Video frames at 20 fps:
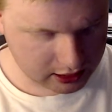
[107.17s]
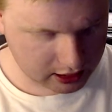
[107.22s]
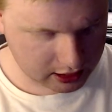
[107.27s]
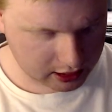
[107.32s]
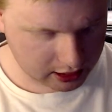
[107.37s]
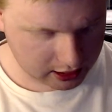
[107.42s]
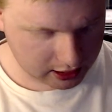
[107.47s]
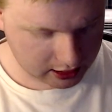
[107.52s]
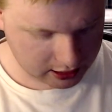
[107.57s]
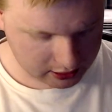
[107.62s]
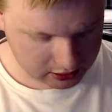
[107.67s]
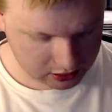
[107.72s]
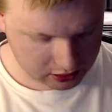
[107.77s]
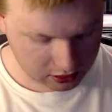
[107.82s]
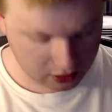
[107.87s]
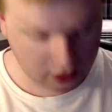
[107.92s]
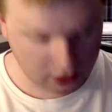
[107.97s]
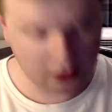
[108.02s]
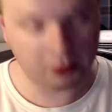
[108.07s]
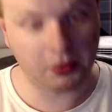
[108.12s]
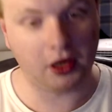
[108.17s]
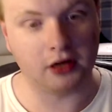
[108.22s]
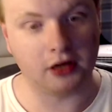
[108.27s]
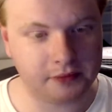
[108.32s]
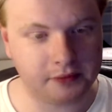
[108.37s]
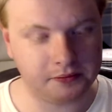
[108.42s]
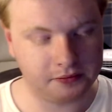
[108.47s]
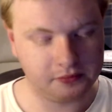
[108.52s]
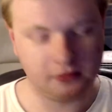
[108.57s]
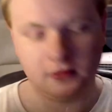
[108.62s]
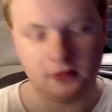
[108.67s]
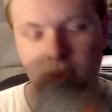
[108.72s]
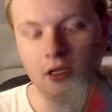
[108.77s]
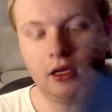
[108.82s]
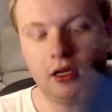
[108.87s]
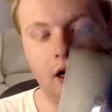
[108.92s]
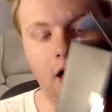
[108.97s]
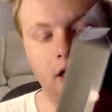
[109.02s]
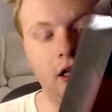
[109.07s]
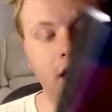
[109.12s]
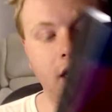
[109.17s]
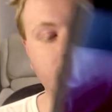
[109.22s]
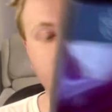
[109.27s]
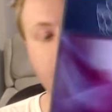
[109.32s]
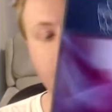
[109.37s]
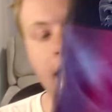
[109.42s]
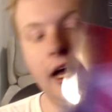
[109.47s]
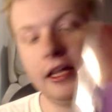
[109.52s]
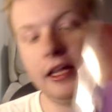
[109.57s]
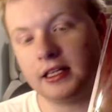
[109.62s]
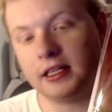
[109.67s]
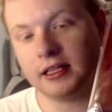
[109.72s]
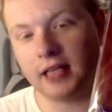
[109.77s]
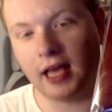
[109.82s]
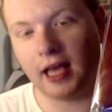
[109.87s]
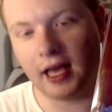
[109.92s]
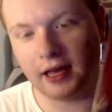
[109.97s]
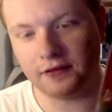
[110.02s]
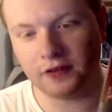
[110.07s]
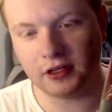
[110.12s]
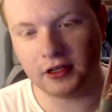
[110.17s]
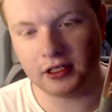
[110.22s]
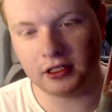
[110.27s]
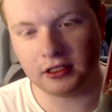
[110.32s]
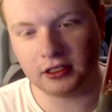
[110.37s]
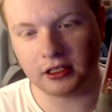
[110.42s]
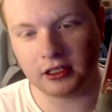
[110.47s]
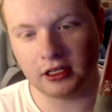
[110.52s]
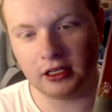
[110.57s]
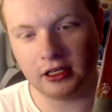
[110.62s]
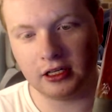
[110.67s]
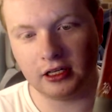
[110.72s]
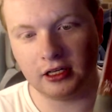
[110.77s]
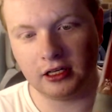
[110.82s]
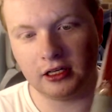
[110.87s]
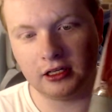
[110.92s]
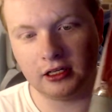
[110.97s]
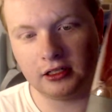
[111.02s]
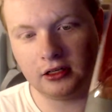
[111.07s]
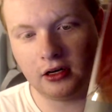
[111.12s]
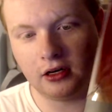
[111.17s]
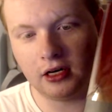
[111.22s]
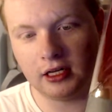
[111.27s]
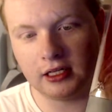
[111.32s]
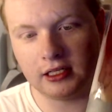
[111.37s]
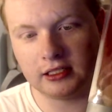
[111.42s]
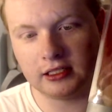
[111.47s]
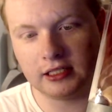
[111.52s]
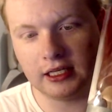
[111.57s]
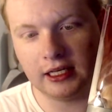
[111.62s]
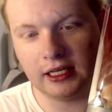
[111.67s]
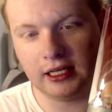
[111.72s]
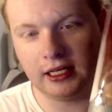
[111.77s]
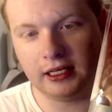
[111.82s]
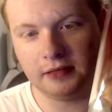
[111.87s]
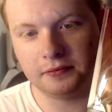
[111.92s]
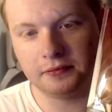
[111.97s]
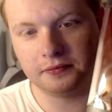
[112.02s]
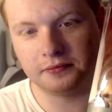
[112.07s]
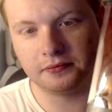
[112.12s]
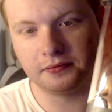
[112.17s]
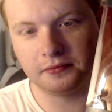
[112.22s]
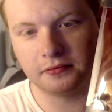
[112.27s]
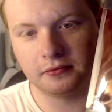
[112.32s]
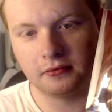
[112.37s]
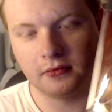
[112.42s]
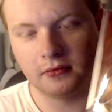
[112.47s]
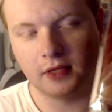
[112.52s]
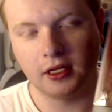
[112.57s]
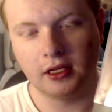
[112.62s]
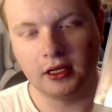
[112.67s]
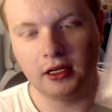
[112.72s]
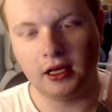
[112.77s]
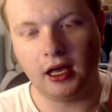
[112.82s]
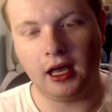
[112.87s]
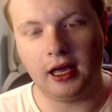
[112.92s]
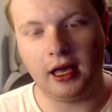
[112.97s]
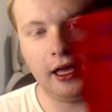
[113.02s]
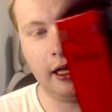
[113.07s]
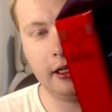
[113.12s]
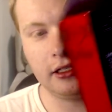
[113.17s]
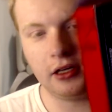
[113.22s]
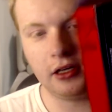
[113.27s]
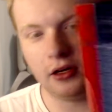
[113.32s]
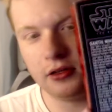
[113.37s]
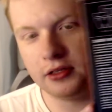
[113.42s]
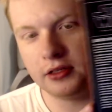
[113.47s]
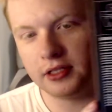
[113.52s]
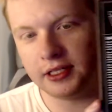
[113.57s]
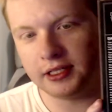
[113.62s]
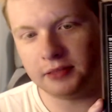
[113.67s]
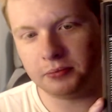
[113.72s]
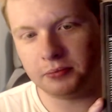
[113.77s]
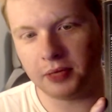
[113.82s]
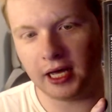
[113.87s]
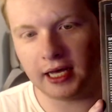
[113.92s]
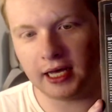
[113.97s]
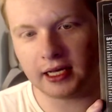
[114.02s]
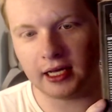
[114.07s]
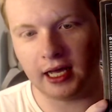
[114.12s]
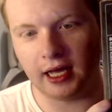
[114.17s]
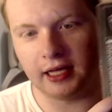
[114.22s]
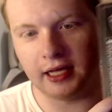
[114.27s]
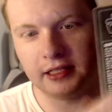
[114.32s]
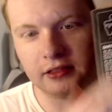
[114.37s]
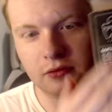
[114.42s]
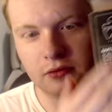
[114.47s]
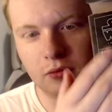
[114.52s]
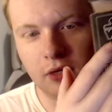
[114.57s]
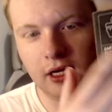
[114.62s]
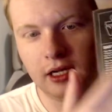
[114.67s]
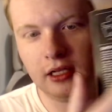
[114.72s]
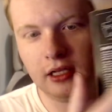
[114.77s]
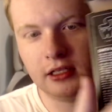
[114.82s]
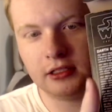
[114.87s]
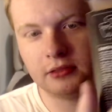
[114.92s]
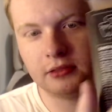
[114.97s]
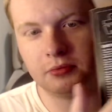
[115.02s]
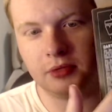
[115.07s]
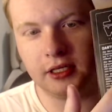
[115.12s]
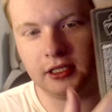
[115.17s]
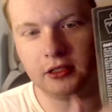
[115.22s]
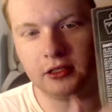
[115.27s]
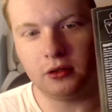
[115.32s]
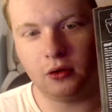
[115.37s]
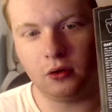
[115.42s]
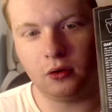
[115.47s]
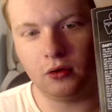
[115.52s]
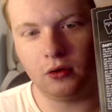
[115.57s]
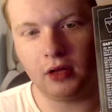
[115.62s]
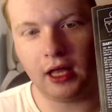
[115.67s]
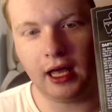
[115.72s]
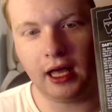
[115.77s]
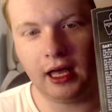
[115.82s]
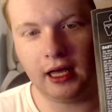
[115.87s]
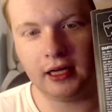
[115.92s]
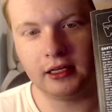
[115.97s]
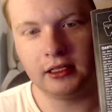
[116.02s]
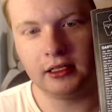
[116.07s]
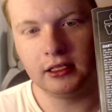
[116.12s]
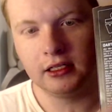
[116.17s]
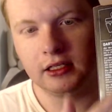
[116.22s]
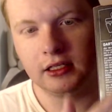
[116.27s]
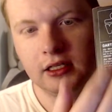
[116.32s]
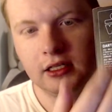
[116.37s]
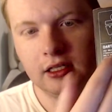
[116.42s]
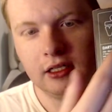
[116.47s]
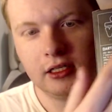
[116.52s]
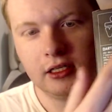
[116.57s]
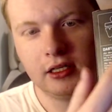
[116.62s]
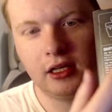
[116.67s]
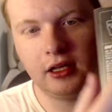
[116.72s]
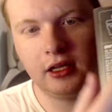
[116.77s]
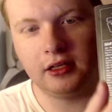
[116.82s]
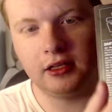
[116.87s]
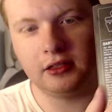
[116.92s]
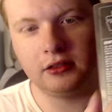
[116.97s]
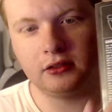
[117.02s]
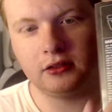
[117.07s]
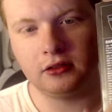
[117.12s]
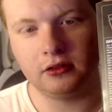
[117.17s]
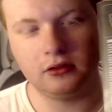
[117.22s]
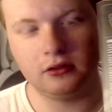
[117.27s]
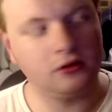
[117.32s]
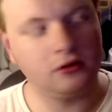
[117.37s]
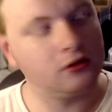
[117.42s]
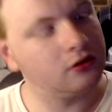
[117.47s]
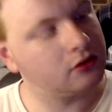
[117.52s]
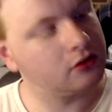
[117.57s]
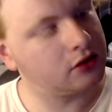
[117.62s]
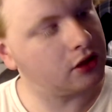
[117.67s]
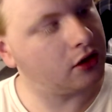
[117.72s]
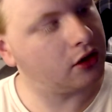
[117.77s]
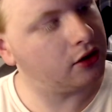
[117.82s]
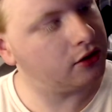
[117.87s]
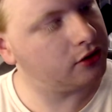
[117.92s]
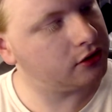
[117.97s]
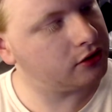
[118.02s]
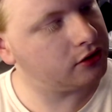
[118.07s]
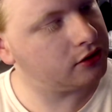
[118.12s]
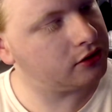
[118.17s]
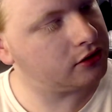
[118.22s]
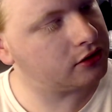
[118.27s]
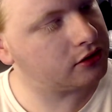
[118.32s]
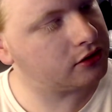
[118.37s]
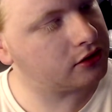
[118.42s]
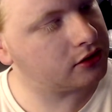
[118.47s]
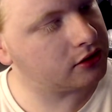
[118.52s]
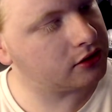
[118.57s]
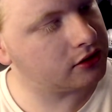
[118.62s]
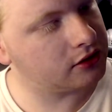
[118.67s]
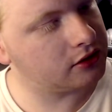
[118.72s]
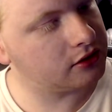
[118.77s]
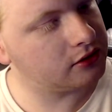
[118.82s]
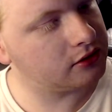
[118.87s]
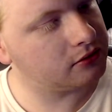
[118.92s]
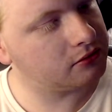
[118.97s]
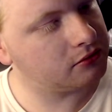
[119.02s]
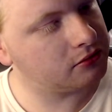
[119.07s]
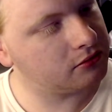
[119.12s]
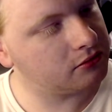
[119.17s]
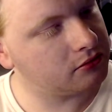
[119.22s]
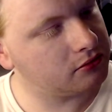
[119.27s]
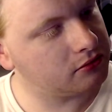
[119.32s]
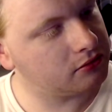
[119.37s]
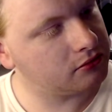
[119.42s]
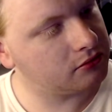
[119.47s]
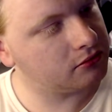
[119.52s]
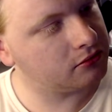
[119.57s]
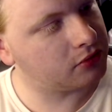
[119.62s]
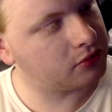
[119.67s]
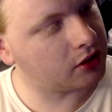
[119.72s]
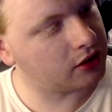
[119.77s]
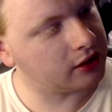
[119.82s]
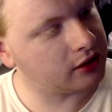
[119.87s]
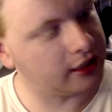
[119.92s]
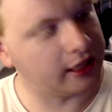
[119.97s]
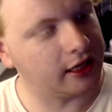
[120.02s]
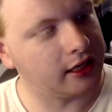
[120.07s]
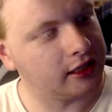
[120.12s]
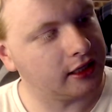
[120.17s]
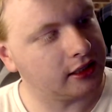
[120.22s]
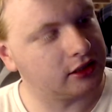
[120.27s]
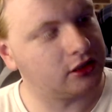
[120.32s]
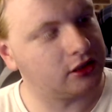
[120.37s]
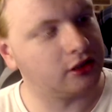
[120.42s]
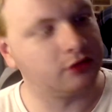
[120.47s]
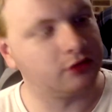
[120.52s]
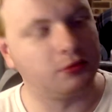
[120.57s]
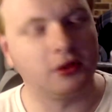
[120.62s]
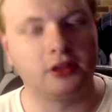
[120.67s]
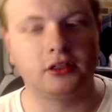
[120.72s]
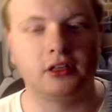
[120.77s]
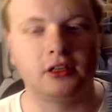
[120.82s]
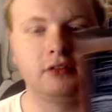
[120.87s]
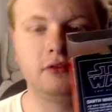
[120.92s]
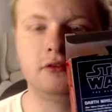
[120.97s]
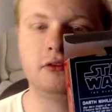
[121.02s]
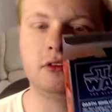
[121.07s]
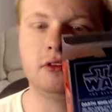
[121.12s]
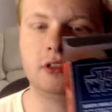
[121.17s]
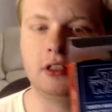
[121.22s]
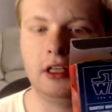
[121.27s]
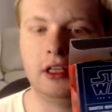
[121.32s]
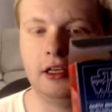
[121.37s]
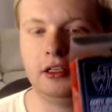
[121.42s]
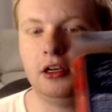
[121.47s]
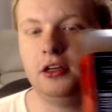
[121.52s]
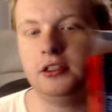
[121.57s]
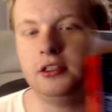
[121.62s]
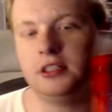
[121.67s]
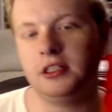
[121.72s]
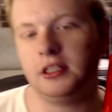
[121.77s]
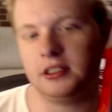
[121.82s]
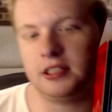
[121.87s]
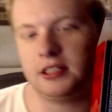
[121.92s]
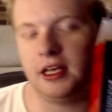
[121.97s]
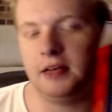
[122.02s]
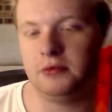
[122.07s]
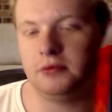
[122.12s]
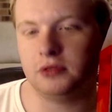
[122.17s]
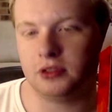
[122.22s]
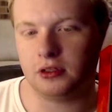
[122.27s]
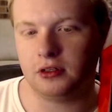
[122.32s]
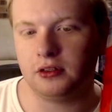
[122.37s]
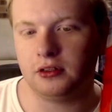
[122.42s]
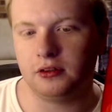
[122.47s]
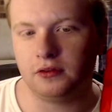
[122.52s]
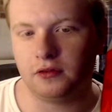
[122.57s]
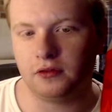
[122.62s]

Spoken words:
and so the box. I like the art that they have on it, the Nihilus here, and on the back as well. It's pretty cool art. It shows, but yeah, it shows both sides. It goes in the same sort of